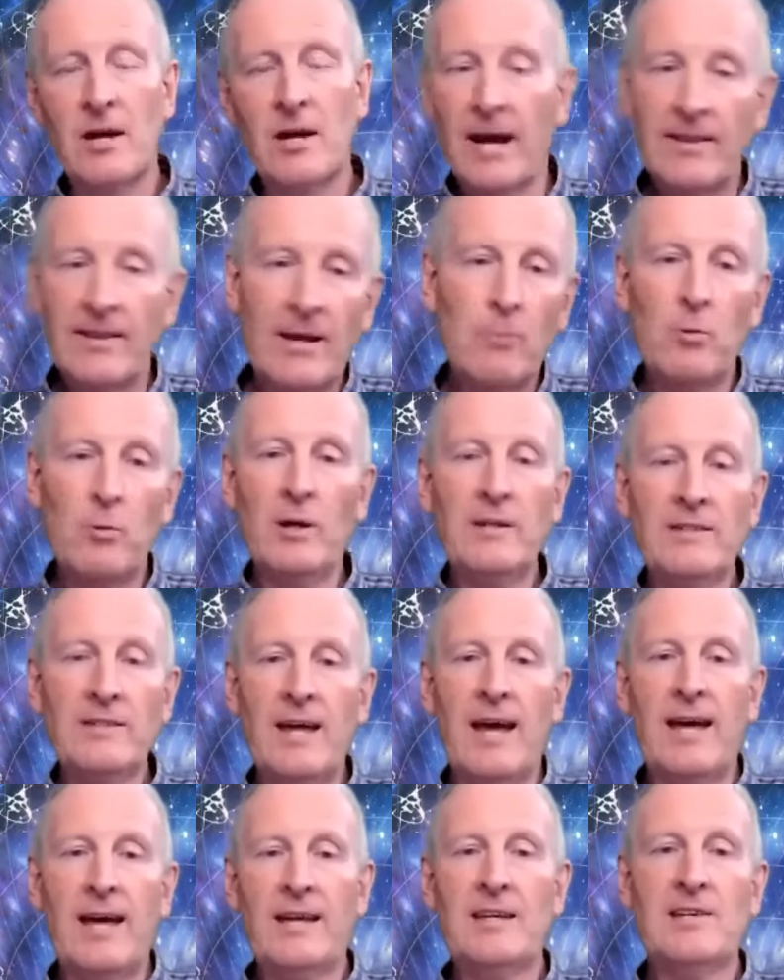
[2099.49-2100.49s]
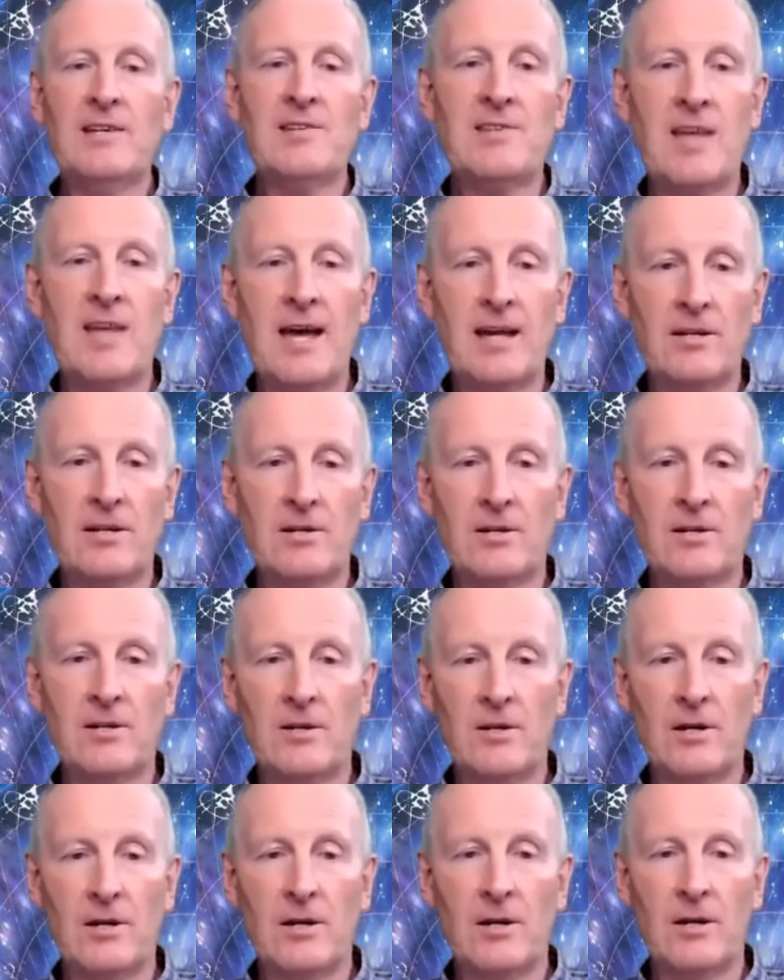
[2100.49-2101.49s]
and then one day he said
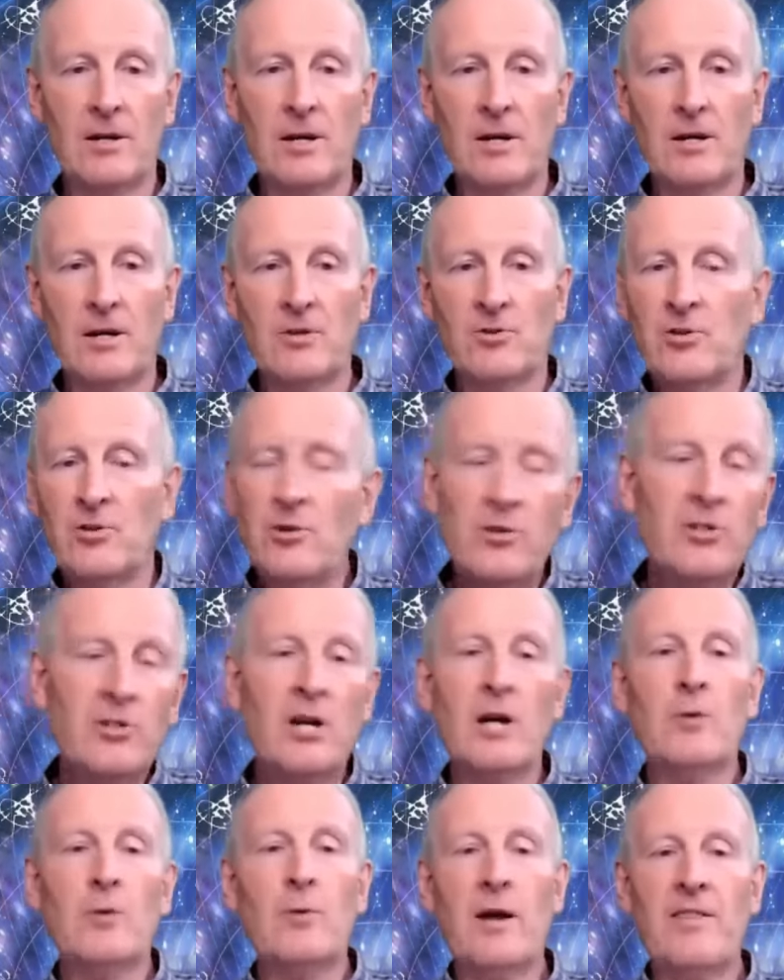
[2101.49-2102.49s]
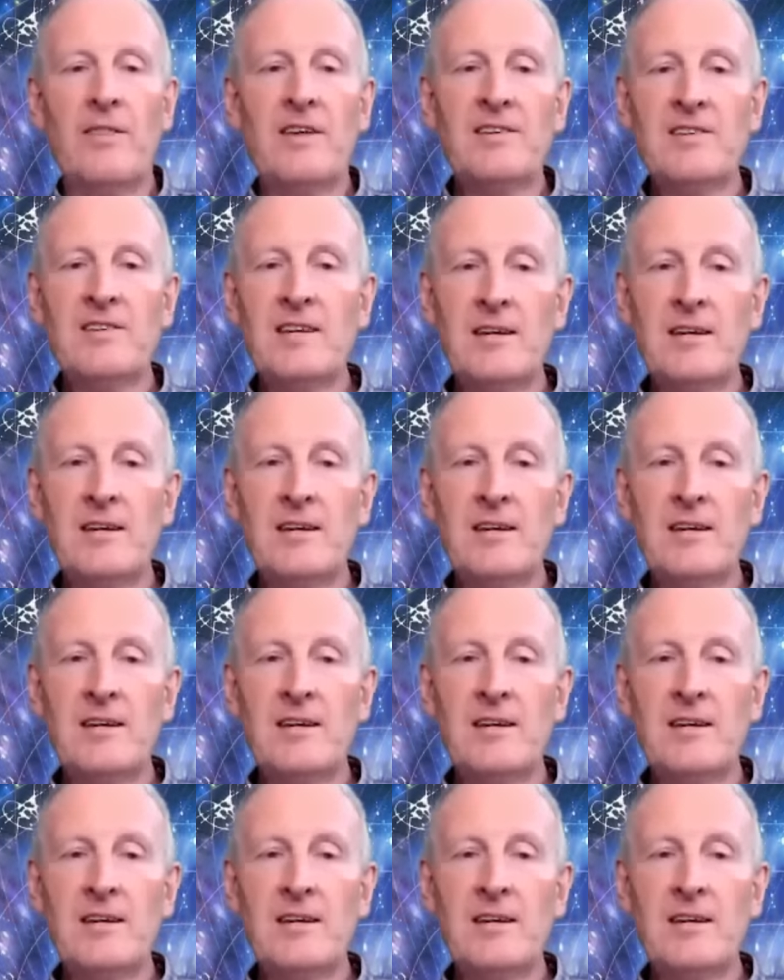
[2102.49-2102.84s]
do you know where this